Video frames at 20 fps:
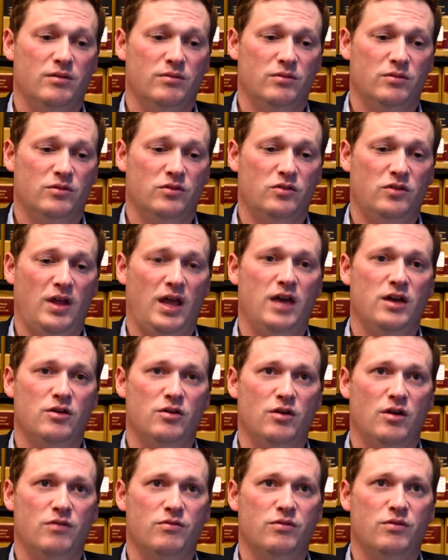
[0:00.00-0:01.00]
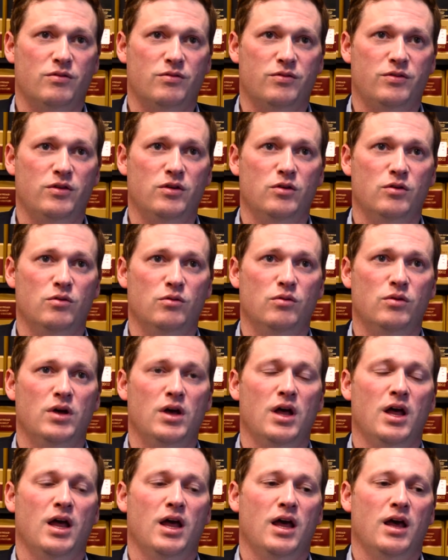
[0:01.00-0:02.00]
standard of review
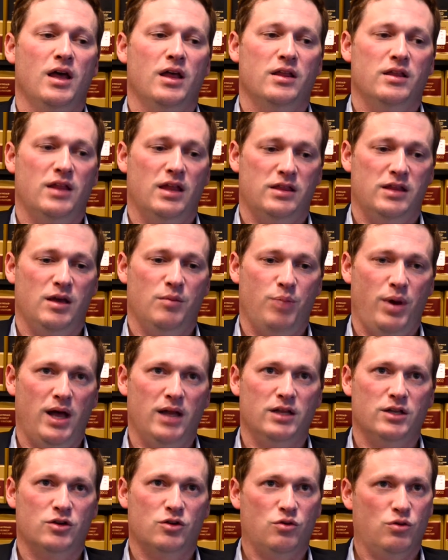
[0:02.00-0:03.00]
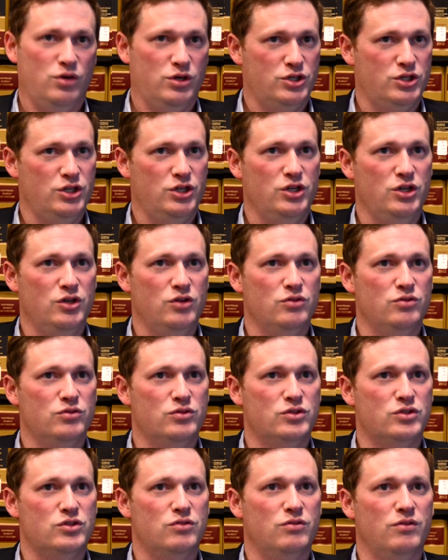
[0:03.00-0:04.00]
that the appellate court should
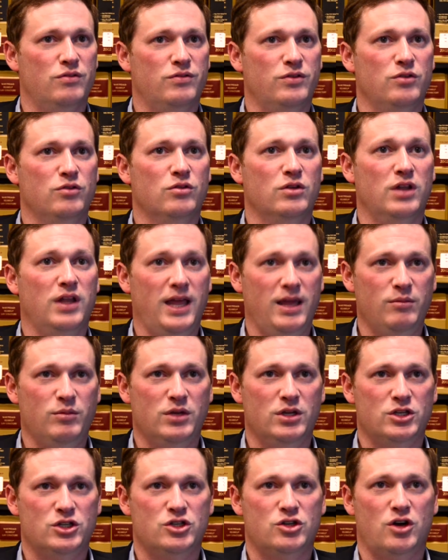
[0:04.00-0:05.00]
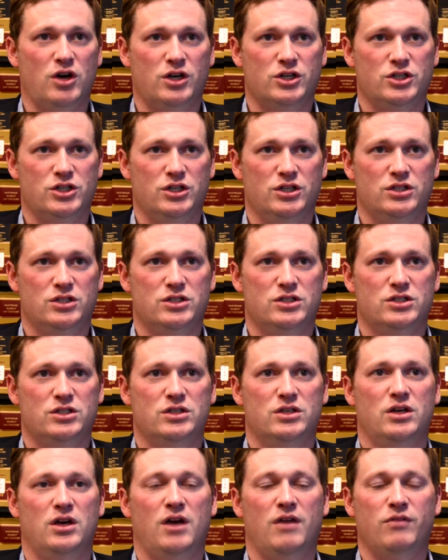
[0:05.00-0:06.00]
use to review claim constructions
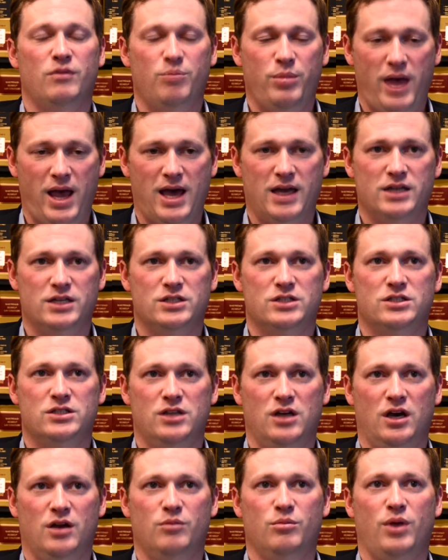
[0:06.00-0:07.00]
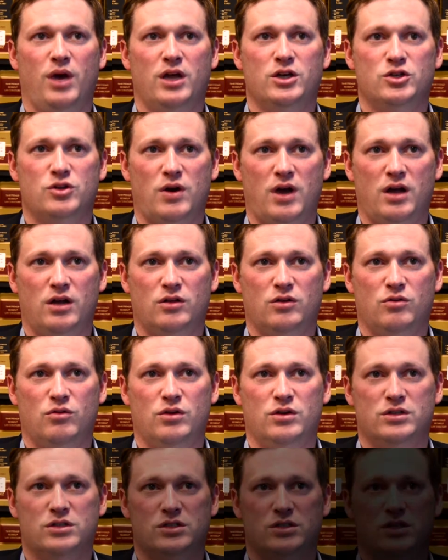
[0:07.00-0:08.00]
of a patent done by trial courts.